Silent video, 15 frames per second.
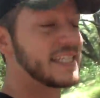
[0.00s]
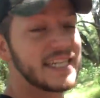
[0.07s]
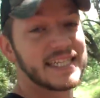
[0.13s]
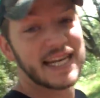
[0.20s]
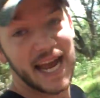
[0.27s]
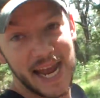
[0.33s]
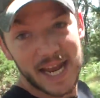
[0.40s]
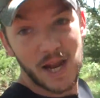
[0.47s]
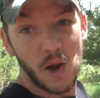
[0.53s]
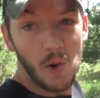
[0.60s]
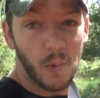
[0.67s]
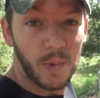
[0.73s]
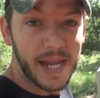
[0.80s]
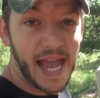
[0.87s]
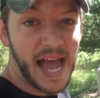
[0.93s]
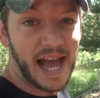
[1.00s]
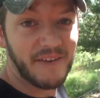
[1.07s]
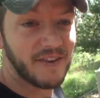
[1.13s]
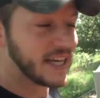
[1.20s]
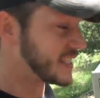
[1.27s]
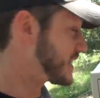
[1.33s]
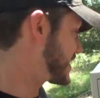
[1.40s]
Today we
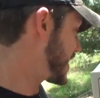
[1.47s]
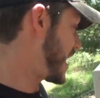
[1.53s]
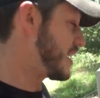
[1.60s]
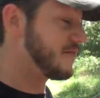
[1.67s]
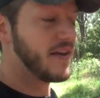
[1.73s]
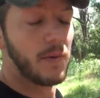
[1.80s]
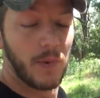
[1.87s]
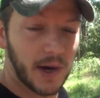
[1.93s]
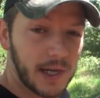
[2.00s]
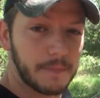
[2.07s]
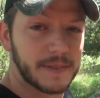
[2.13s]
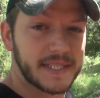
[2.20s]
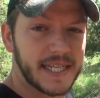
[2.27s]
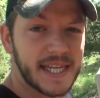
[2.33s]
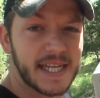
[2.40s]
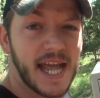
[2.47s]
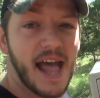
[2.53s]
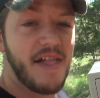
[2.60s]
have a safe and we're gonna pretend